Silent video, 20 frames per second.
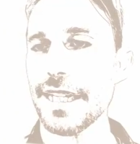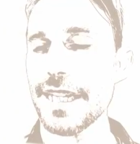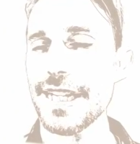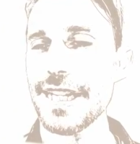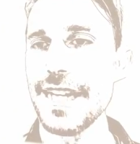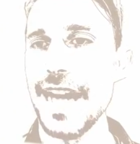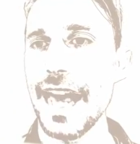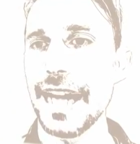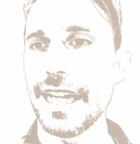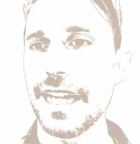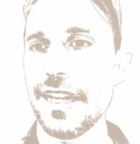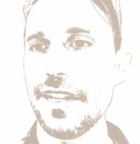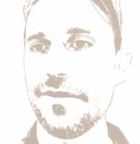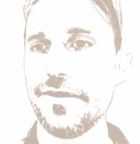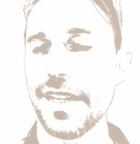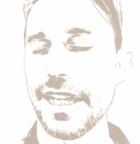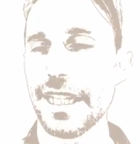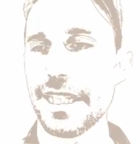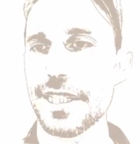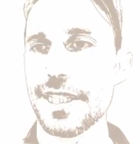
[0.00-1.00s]

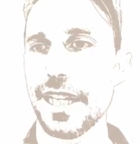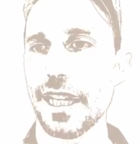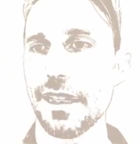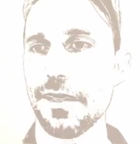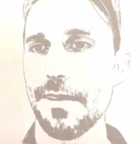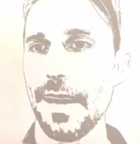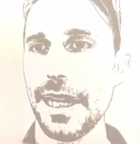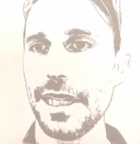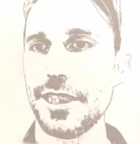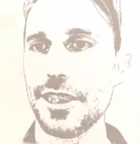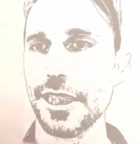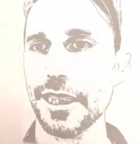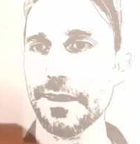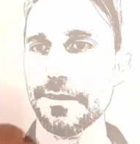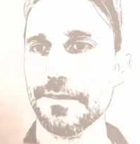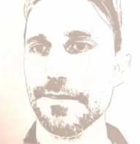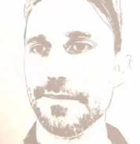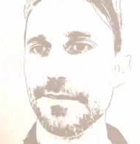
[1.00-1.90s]
negative acceleration.